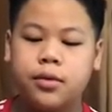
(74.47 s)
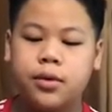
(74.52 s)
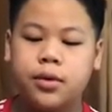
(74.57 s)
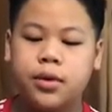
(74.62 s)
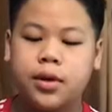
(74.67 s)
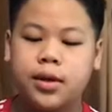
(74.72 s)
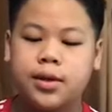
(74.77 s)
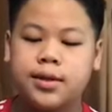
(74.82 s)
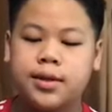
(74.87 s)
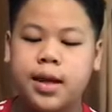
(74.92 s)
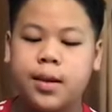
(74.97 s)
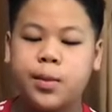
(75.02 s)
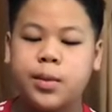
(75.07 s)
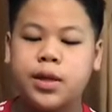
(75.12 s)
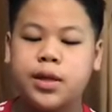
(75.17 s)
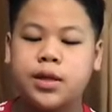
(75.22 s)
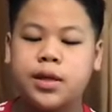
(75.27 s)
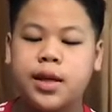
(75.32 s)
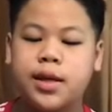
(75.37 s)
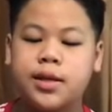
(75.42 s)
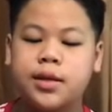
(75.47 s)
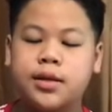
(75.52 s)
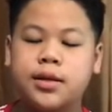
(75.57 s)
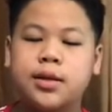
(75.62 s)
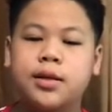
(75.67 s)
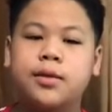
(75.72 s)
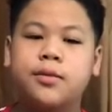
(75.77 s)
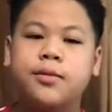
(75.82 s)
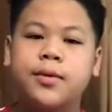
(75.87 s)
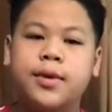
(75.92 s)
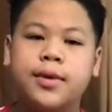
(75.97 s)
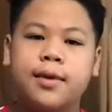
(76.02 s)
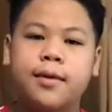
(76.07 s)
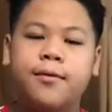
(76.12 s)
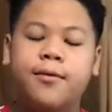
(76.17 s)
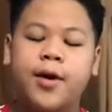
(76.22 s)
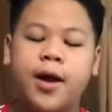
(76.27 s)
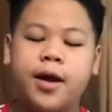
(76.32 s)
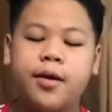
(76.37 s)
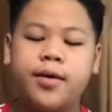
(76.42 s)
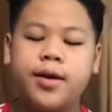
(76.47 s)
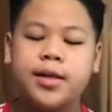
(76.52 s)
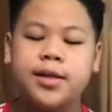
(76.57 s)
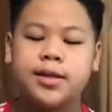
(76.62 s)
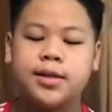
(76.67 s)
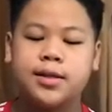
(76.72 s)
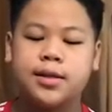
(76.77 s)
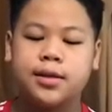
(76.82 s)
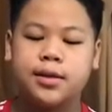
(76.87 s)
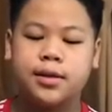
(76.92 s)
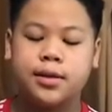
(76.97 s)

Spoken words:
contaminated with the virus